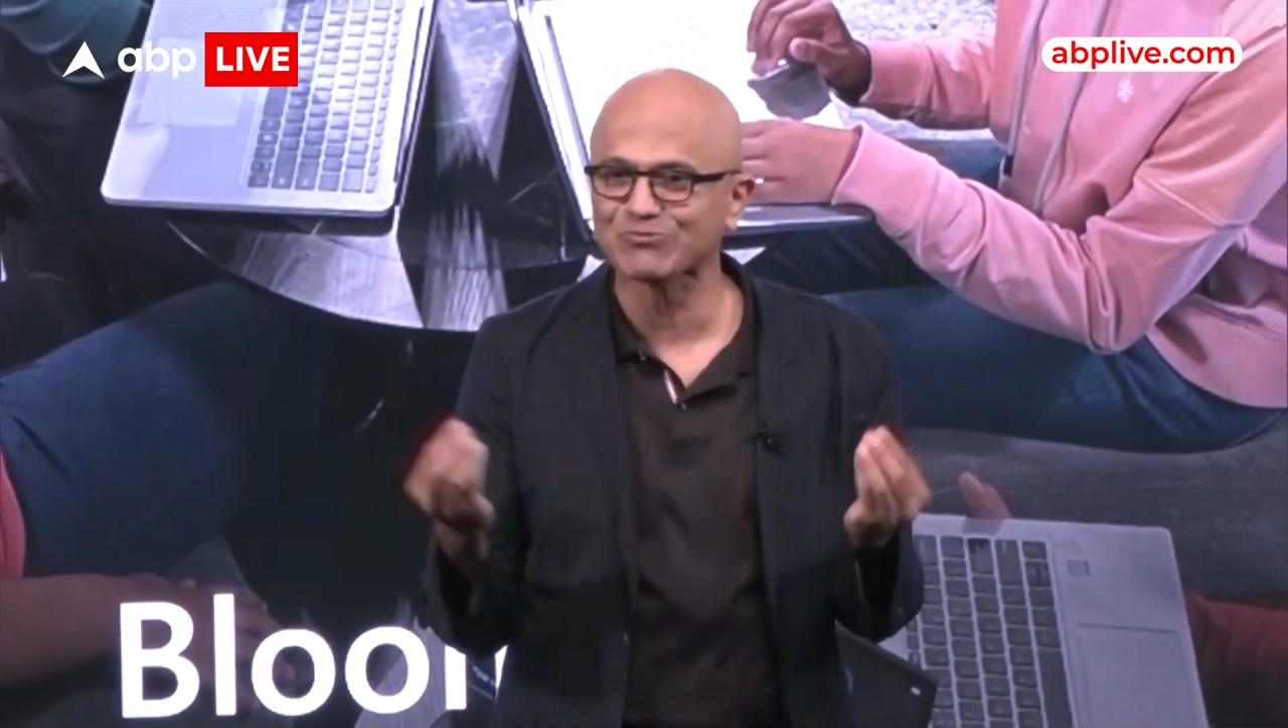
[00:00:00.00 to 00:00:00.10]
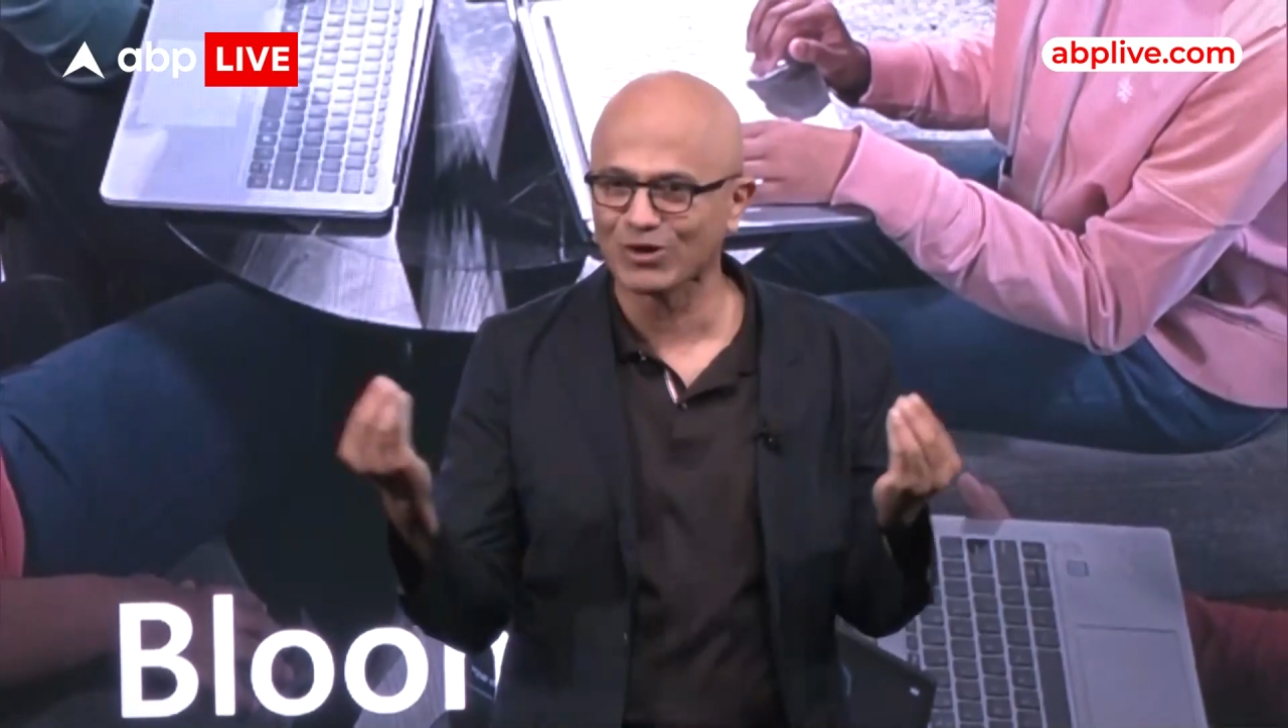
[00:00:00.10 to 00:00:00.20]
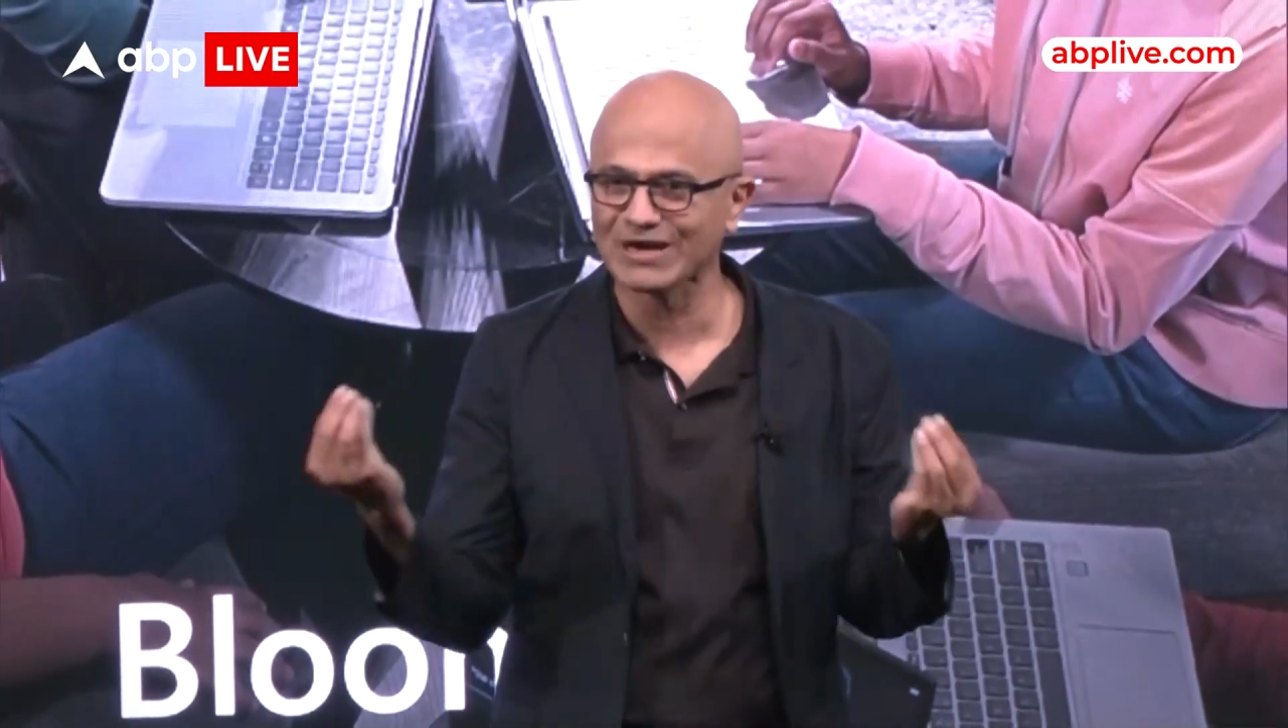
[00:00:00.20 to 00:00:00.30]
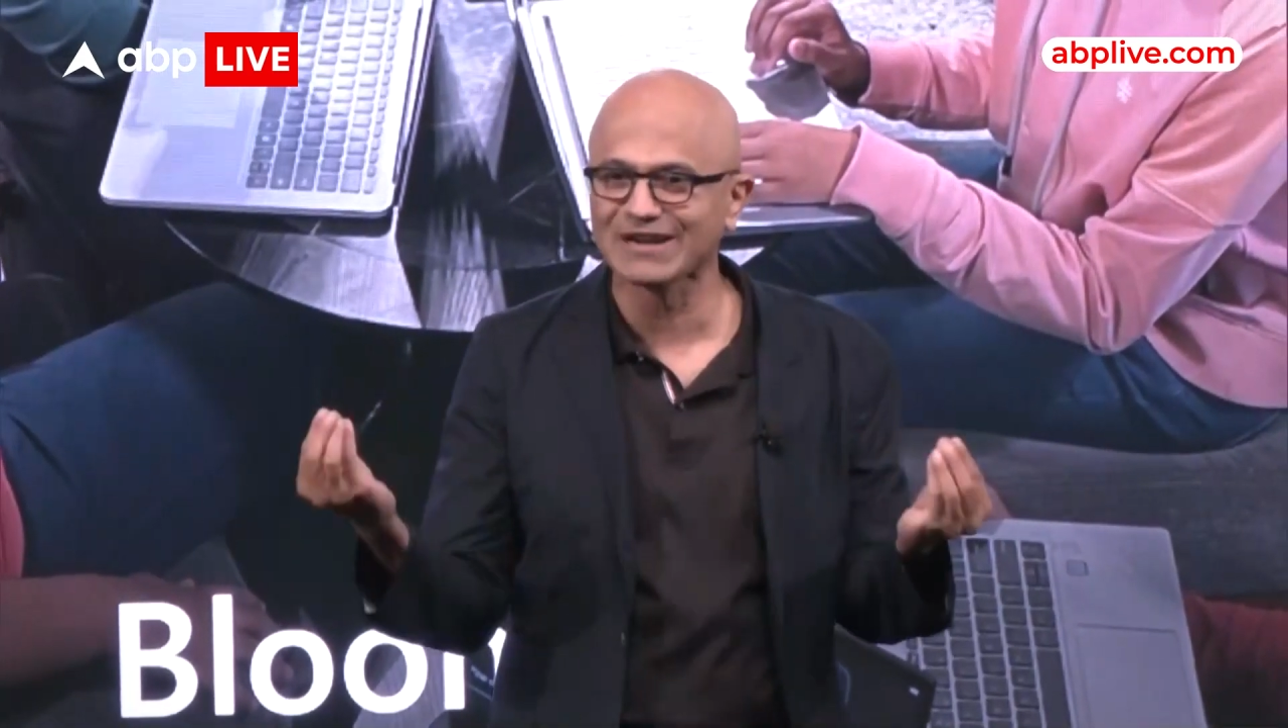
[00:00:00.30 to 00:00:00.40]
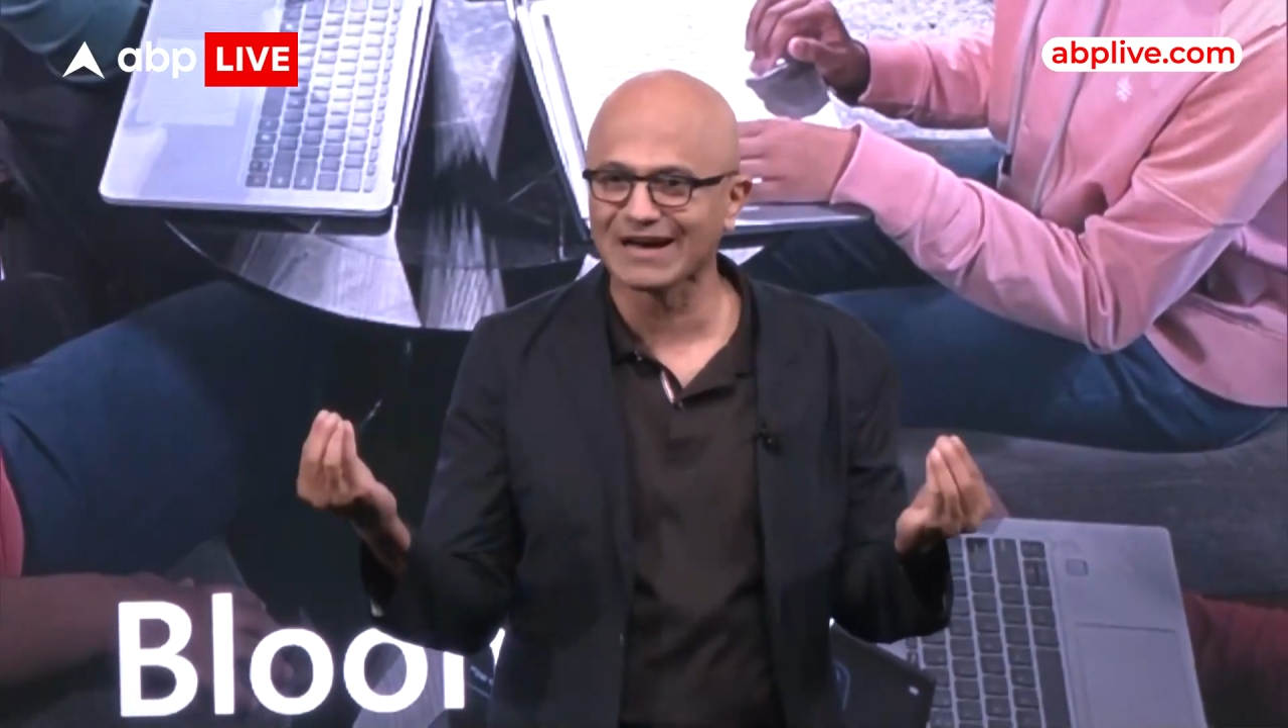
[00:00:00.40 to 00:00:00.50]

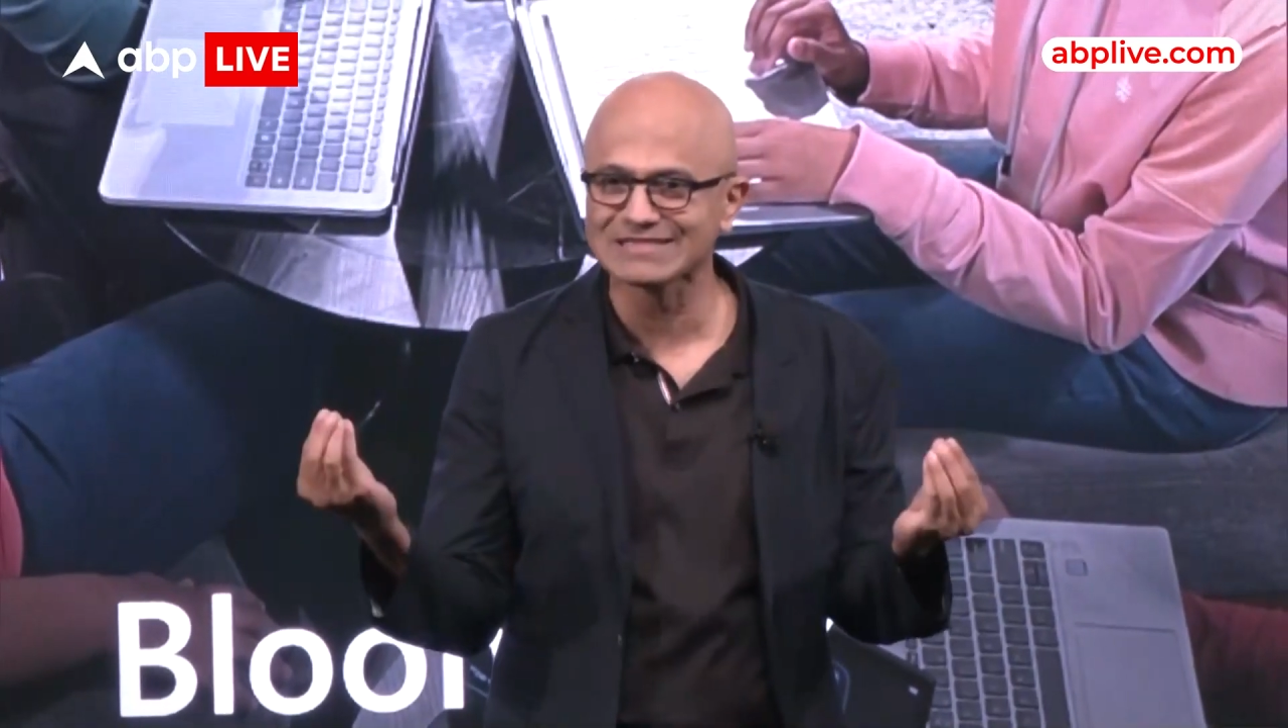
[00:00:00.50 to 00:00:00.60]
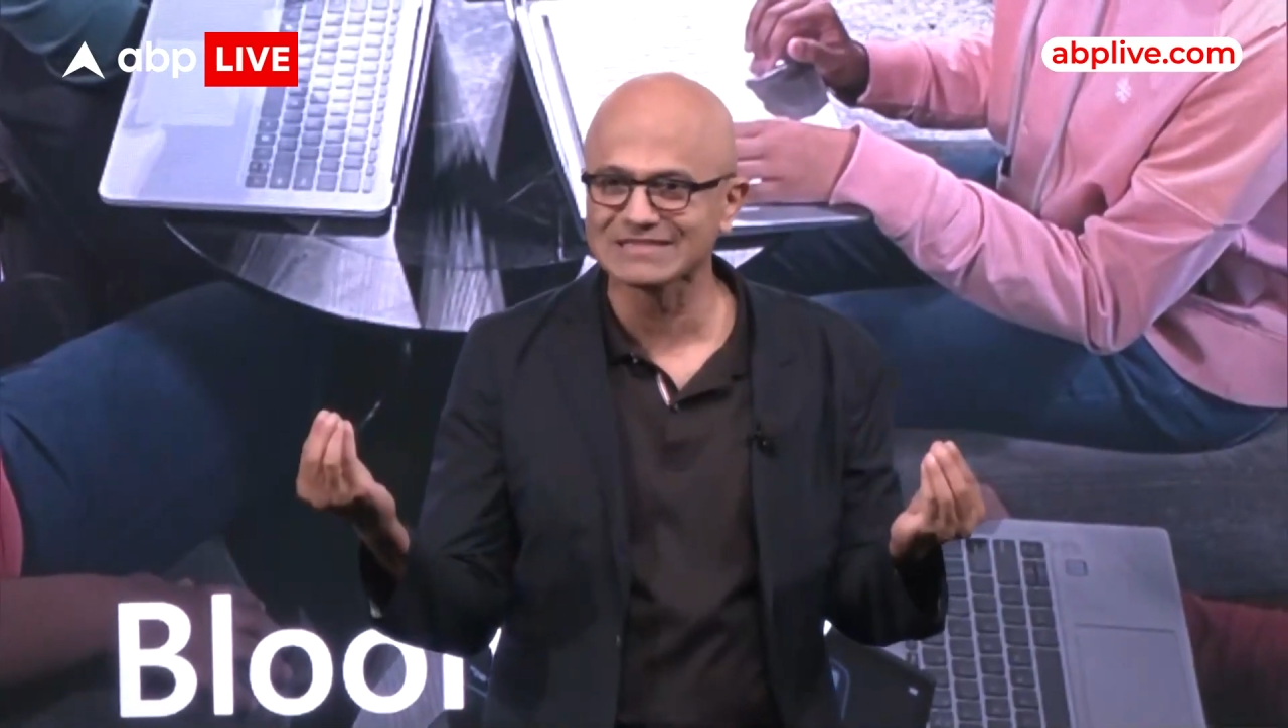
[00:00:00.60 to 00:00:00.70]
What it does